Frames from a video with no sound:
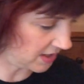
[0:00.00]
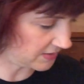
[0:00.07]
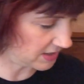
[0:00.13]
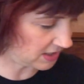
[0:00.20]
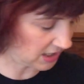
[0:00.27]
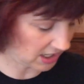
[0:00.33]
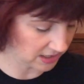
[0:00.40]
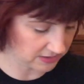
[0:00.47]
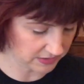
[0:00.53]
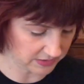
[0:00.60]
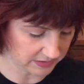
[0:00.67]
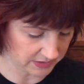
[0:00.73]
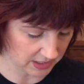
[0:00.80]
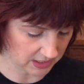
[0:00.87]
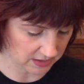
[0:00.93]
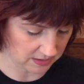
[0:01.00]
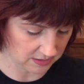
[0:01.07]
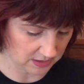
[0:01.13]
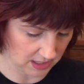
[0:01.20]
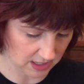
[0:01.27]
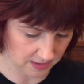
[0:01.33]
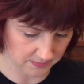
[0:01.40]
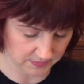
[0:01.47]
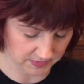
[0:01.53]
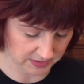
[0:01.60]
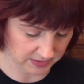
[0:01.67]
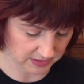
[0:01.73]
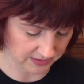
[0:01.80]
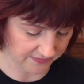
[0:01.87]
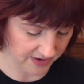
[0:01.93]
And then I just decided,
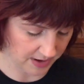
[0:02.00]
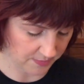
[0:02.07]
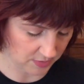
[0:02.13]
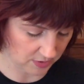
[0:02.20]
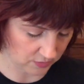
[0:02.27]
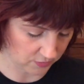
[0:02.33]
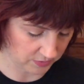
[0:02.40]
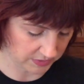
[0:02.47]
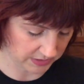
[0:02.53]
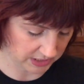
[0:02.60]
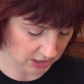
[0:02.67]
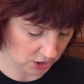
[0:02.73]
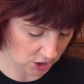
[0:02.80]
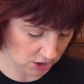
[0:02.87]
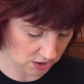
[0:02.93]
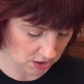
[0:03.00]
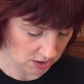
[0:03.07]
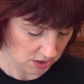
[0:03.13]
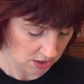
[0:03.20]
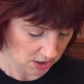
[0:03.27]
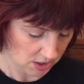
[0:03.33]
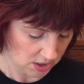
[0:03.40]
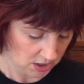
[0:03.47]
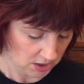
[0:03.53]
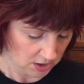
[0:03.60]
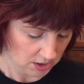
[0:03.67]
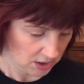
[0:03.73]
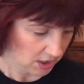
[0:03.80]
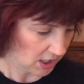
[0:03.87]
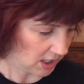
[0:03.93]
since the fabric was here,
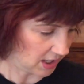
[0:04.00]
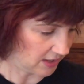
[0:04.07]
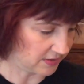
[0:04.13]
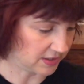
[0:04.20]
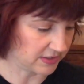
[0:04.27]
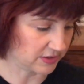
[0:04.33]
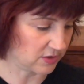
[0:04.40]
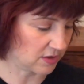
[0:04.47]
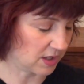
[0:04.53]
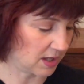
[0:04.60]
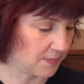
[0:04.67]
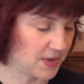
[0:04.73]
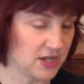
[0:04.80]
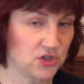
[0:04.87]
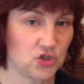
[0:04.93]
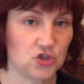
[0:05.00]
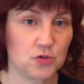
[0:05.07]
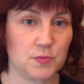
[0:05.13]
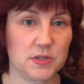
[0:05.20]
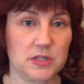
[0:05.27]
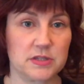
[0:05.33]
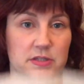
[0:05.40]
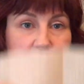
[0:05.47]
doesn't look like much, but this